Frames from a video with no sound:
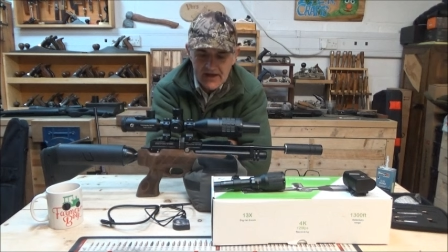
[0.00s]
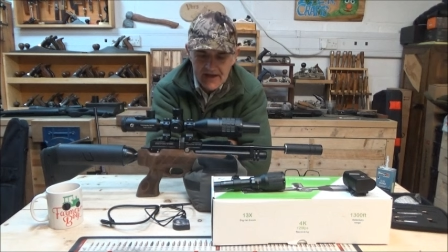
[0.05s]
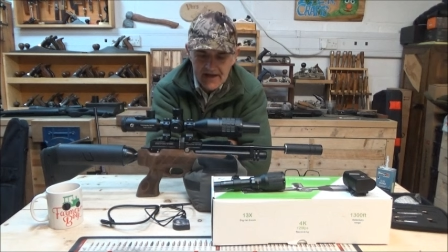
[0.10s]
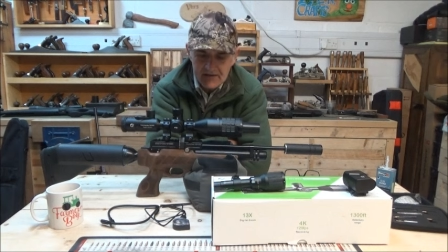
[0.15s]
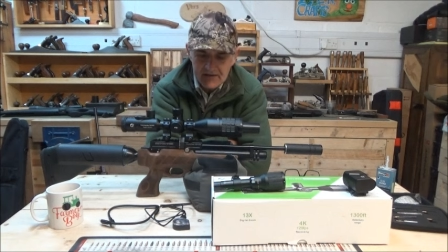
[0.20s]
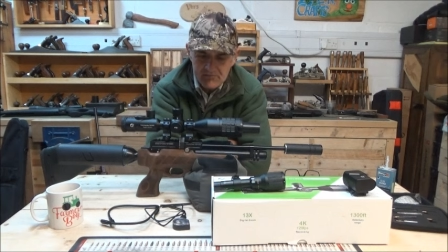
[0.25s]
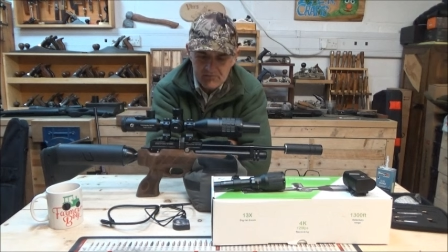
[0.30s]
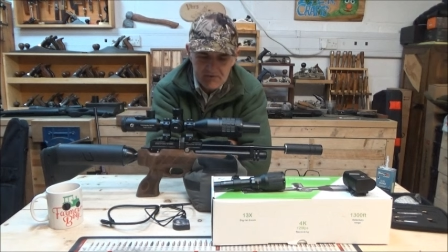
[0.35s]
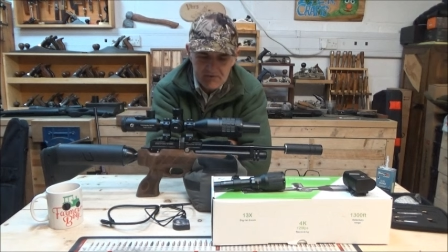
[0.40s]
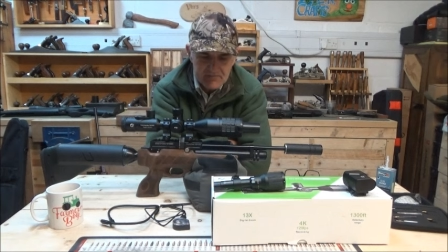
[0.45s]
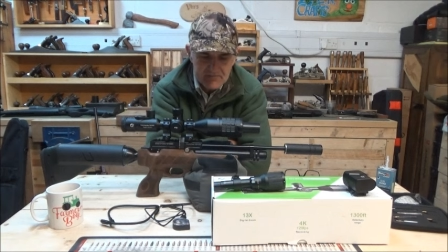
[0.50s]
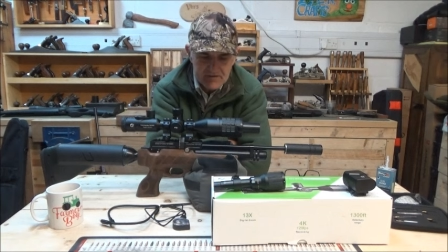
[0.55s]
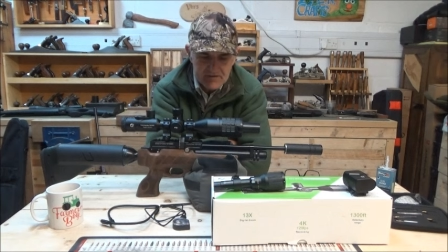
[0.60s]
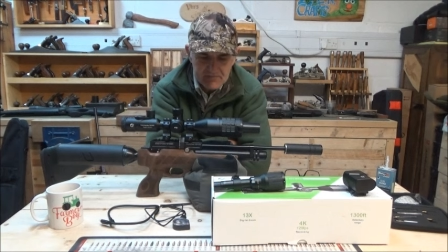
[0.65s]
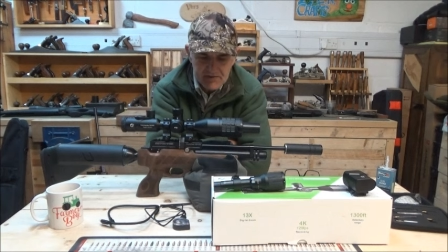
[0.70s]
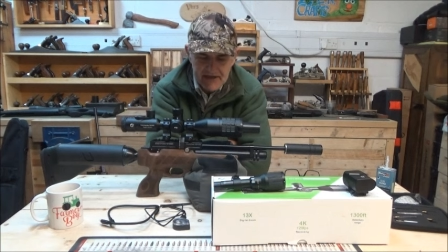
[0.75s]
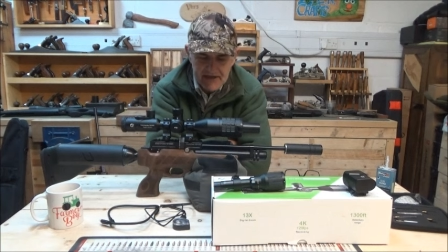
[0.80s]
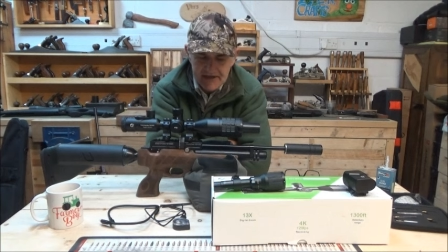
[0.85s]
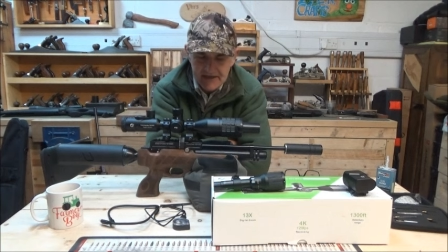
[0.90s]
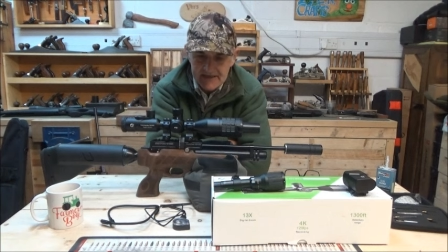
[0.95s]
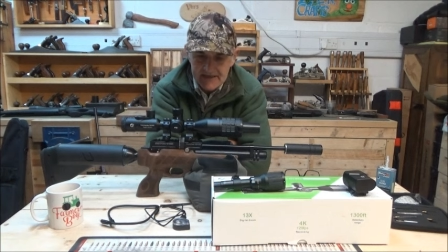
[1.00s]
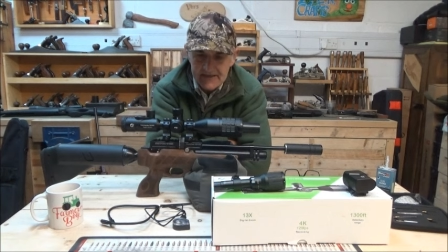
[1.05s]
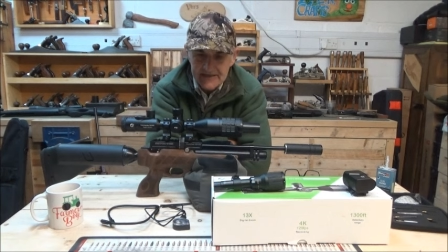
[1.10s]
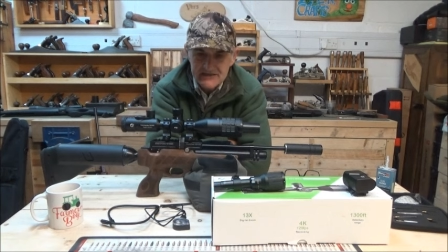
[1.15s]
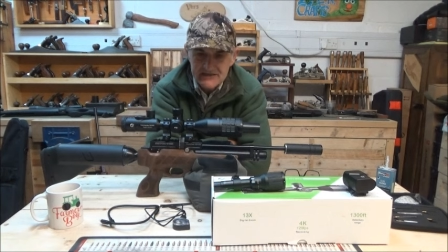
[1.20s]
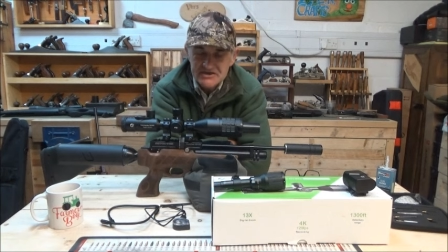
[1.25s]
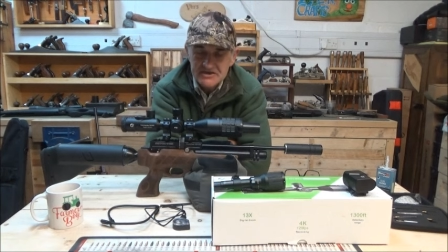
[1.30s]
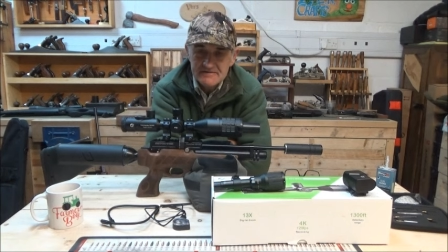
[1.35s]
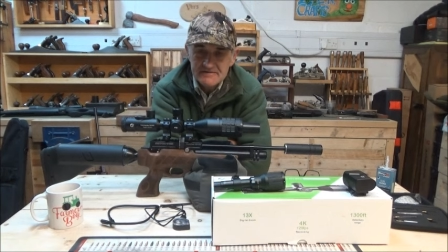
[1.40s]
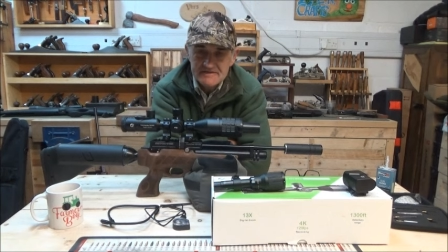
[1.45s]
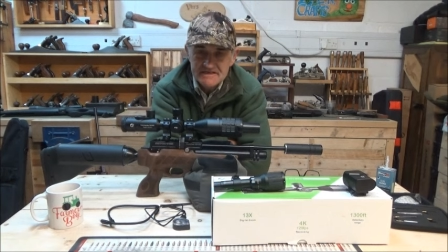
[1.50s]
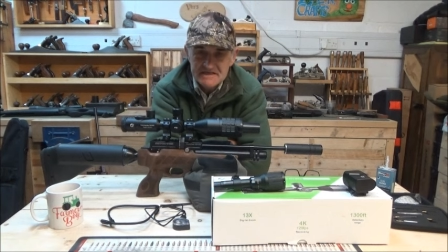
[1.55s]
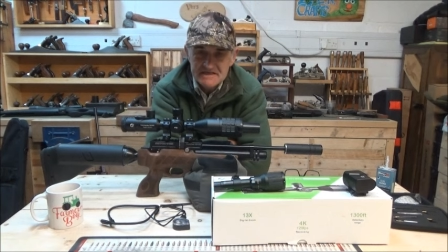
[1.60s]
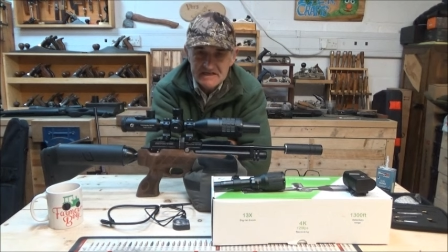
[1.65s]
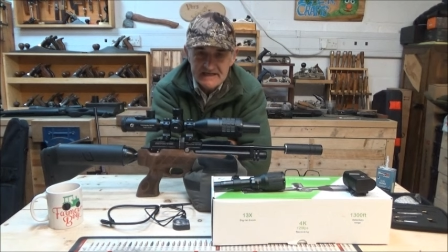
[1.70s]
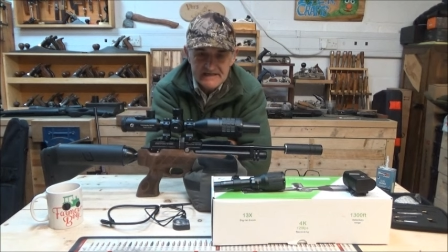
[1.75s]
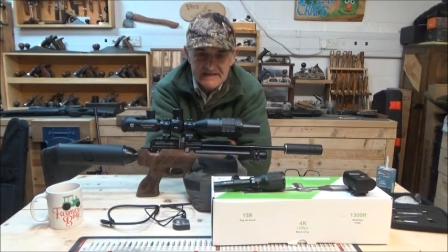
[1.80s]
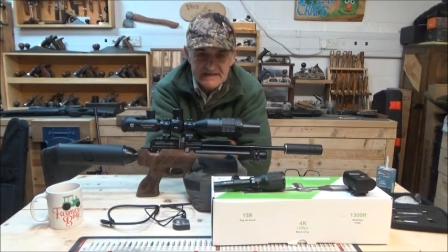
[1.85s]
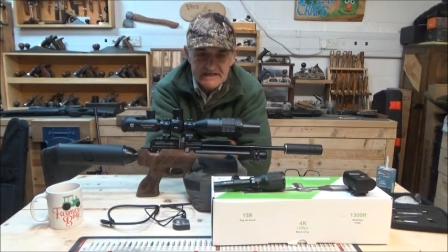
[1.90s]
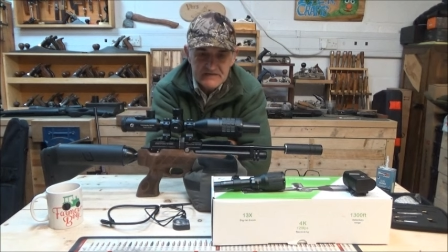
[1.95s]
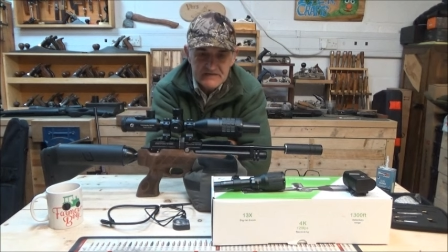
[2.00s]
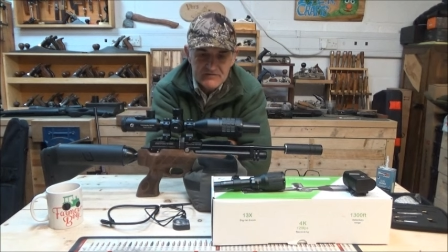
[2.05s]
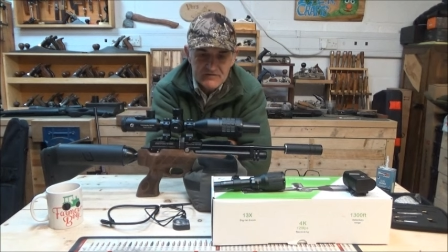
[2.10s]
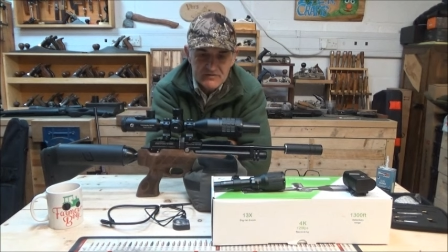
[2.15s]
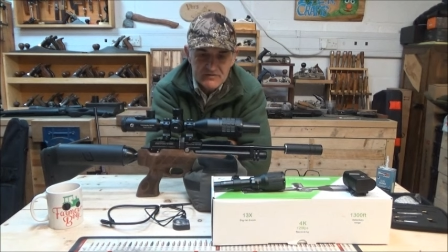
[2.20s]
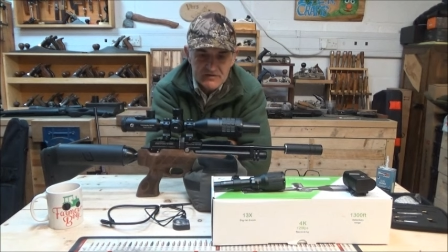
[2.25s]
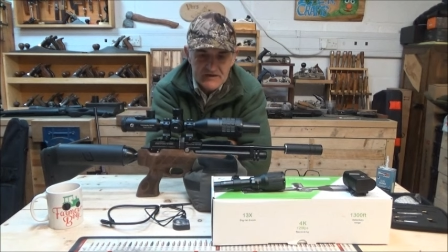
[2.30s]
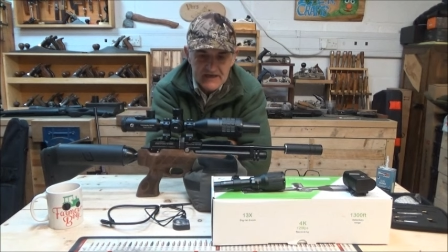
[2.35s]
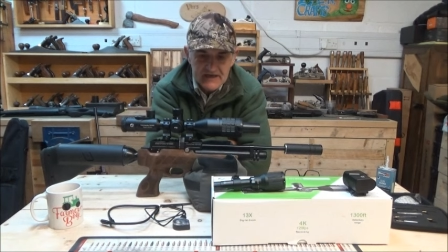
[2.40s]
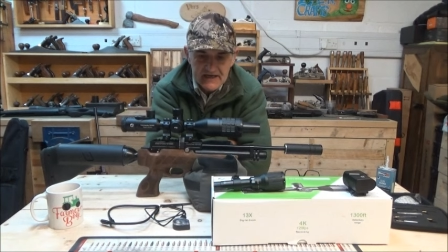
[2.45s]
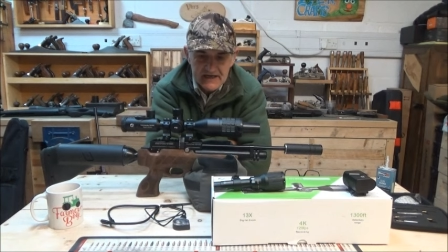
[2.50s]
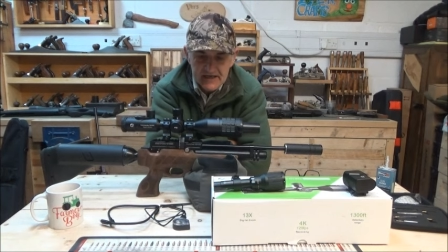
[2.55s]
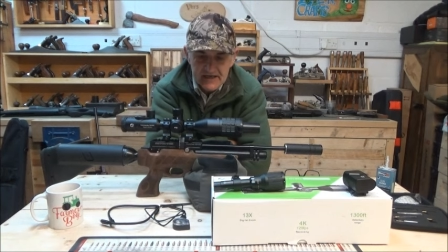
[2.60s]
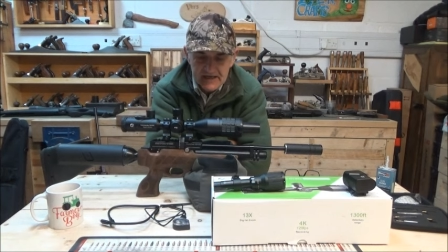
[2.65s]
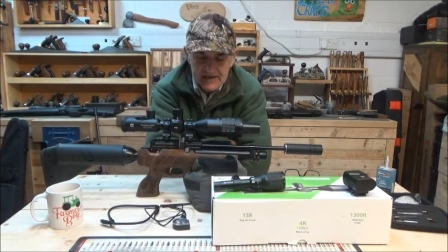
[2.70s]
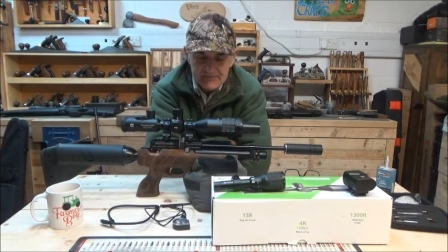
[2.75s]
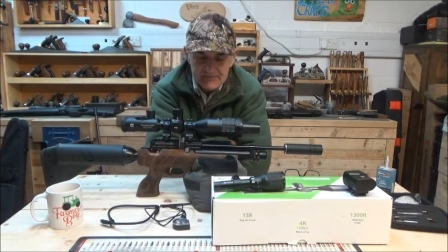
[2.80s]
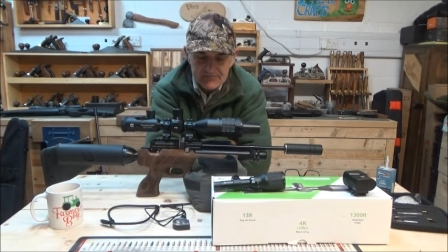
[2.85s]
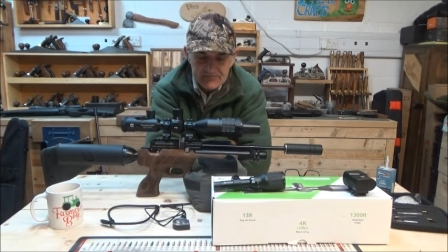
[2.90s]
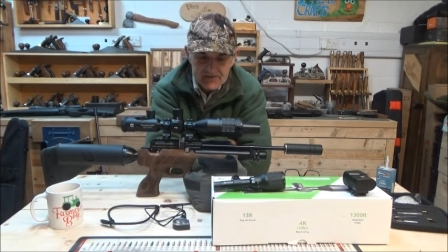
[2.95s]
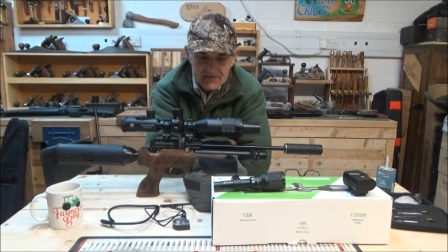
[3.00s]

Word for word: came with the package. It's 64 gig.